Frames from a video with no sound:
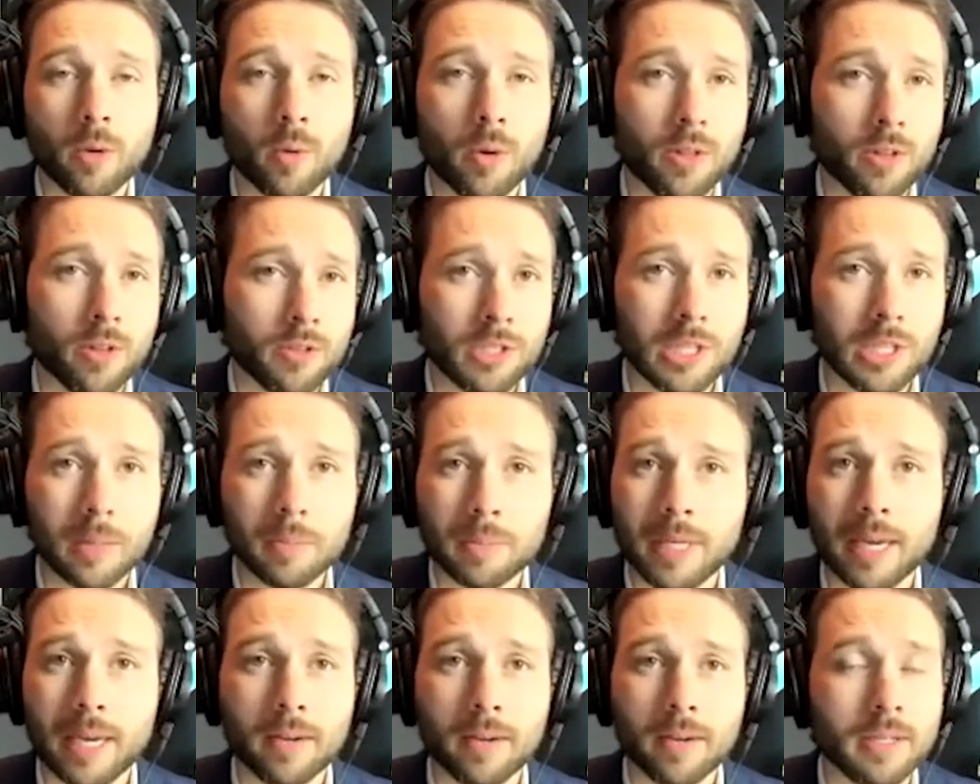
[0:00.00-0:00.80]
whether it's up,
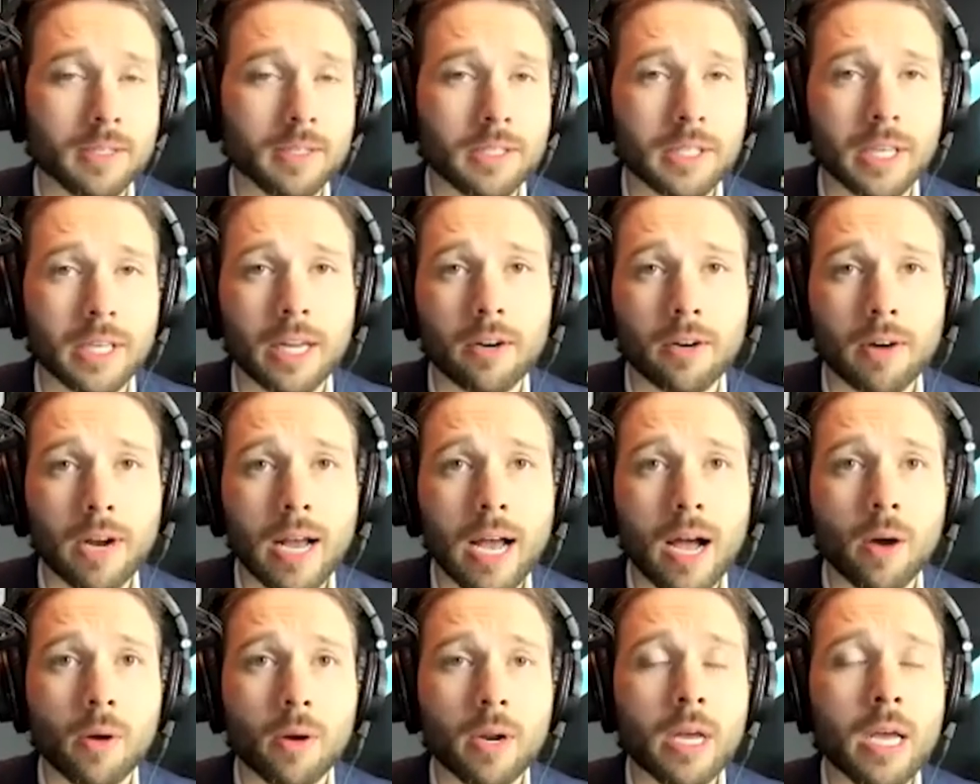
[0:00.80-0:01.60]
down, inside, or
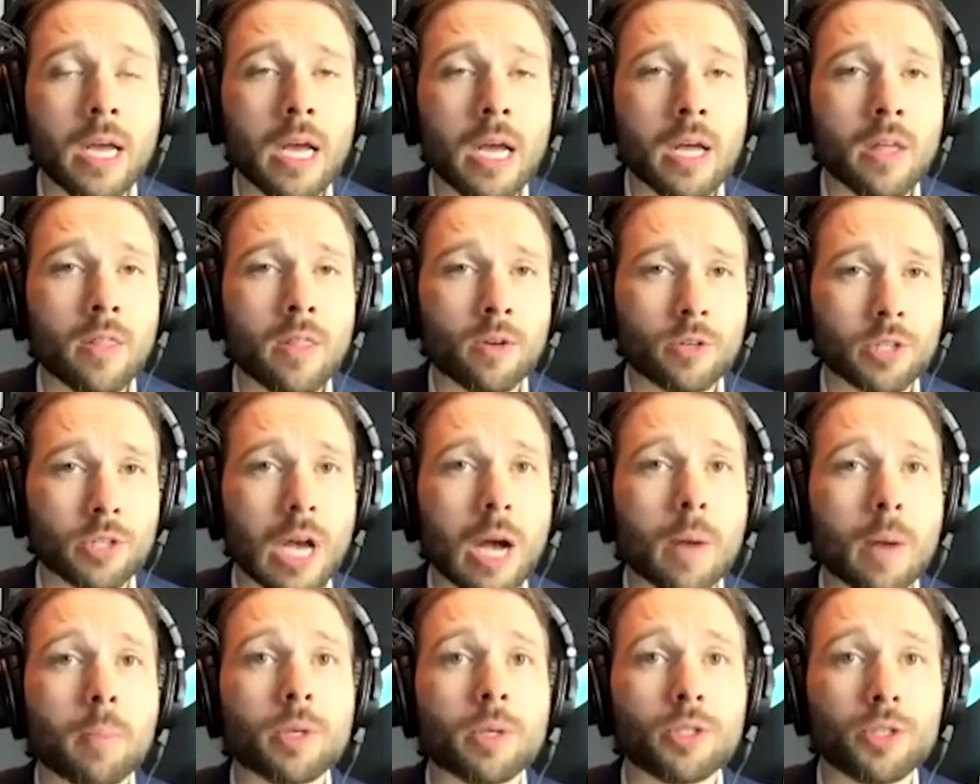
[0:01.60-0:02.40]
out, there's
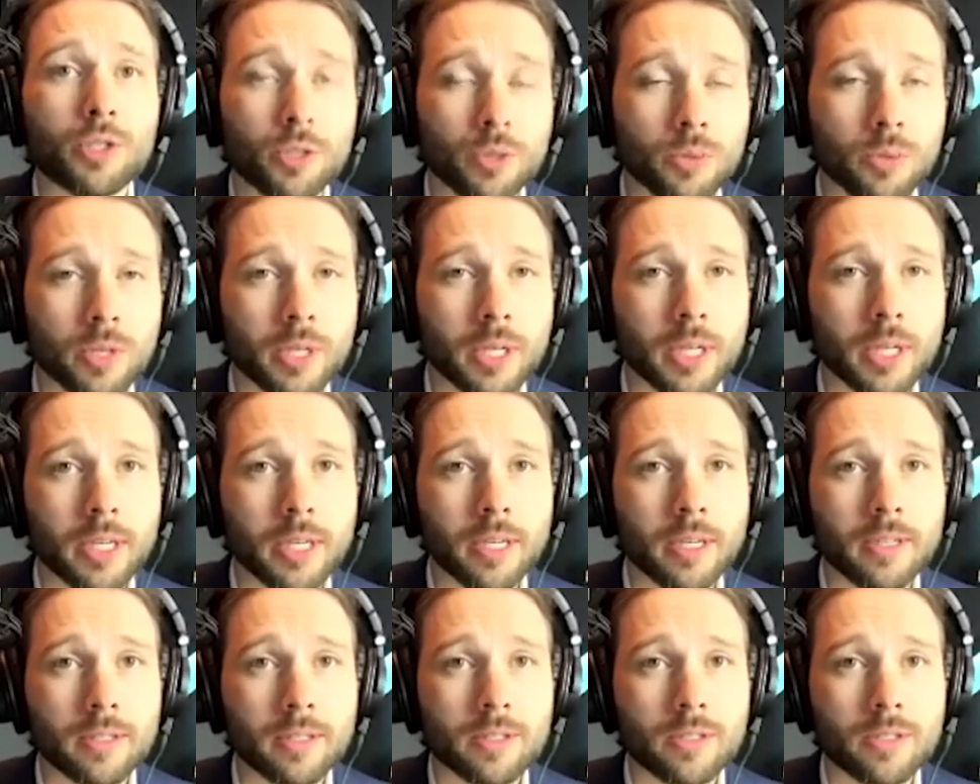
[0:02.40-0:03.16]
opportunity.